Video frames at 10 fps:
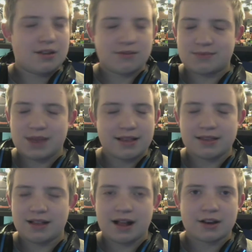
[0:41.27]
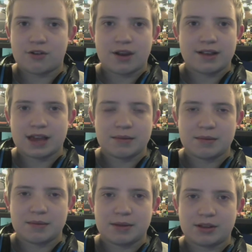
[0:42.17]
It's not a great time to
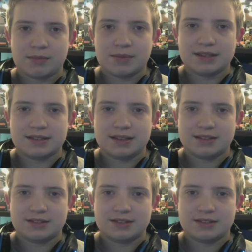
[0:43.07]
be building PCs.